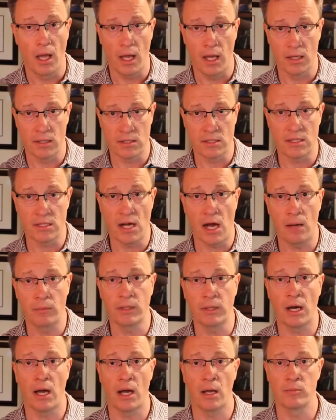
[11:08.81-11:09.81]
And
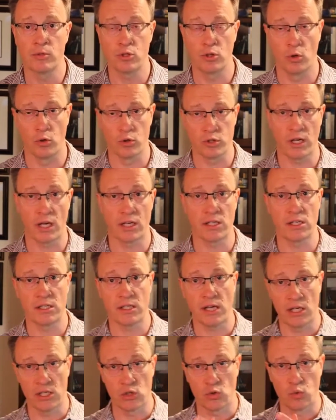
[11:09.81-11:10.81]
sometimes those
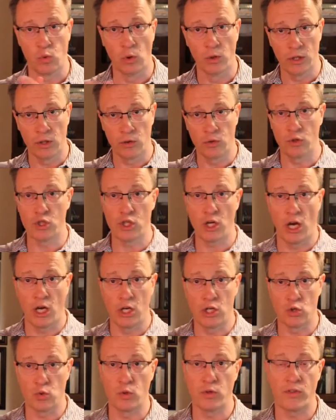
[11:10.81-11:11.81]
exercises will need to
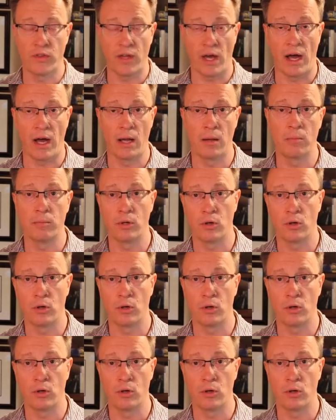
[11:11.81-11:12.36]
change with time,